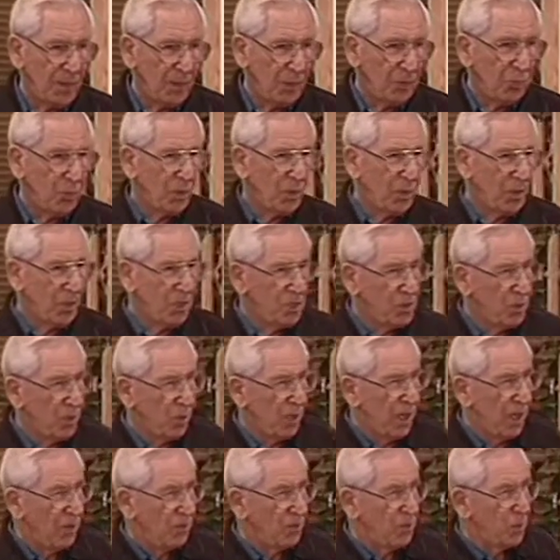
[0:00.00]
But unless you
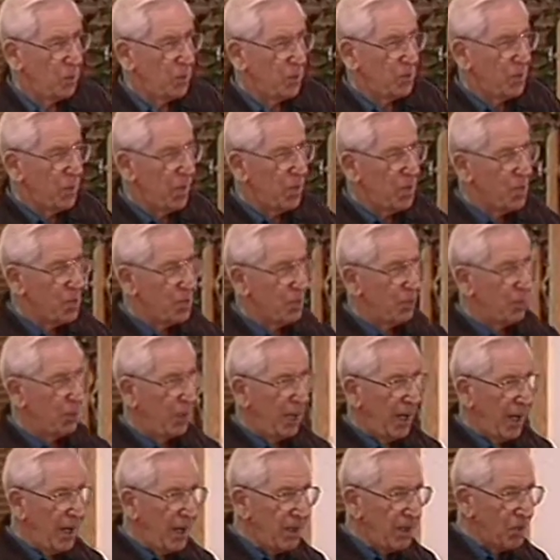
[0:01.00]
have the potential to
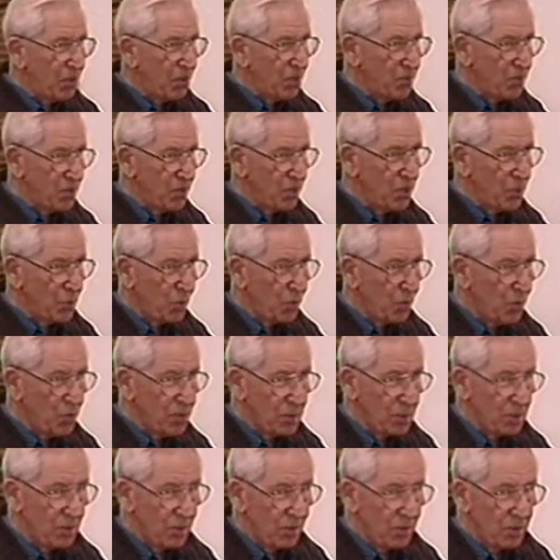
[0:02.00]
handle
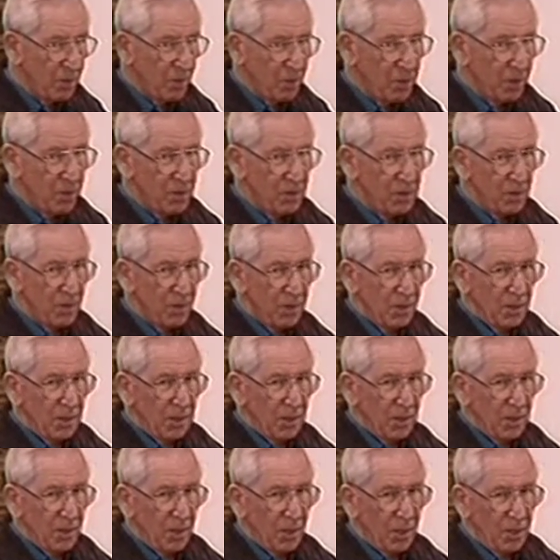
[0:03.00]
situations like these,
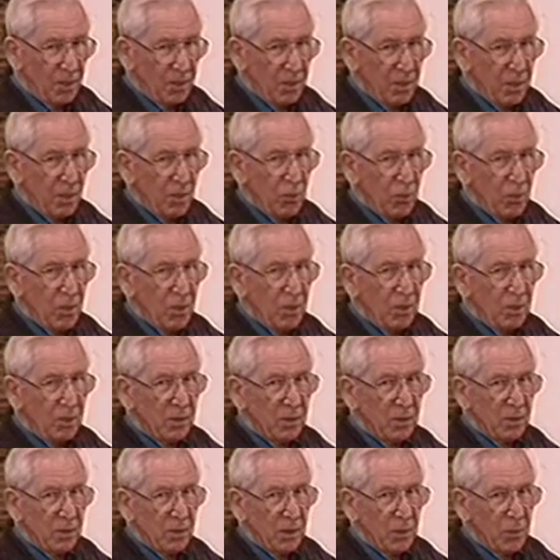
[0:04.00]
I doubt
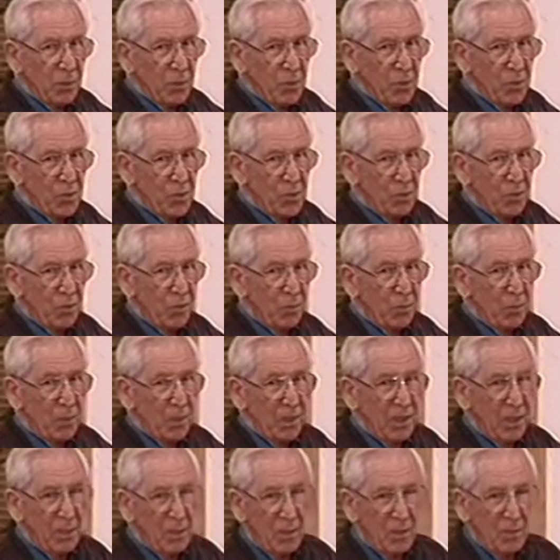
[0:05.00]
whether a person can
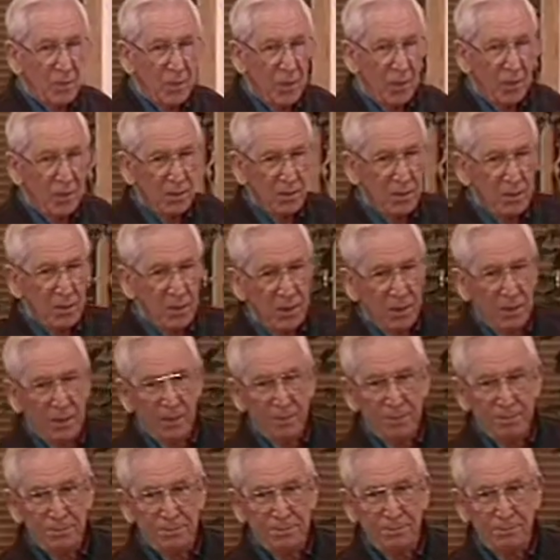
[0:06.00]
become an effective leader.
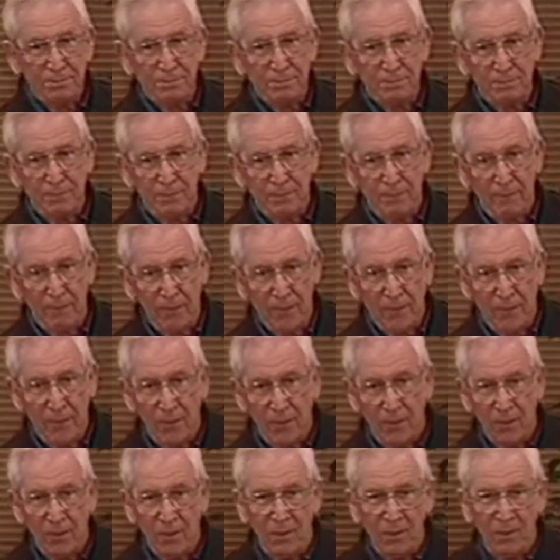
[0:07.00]

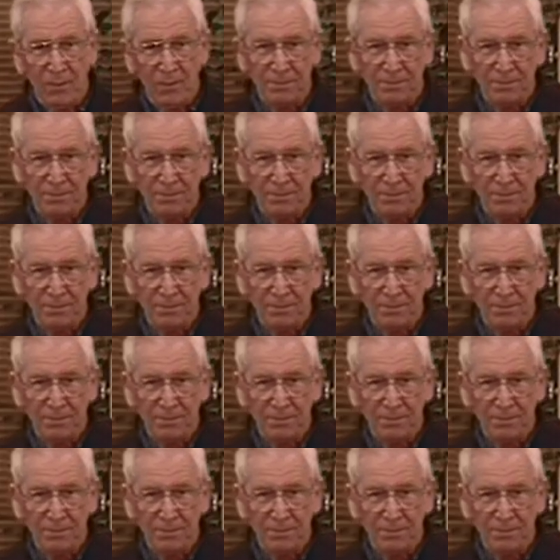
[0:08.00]
Okay?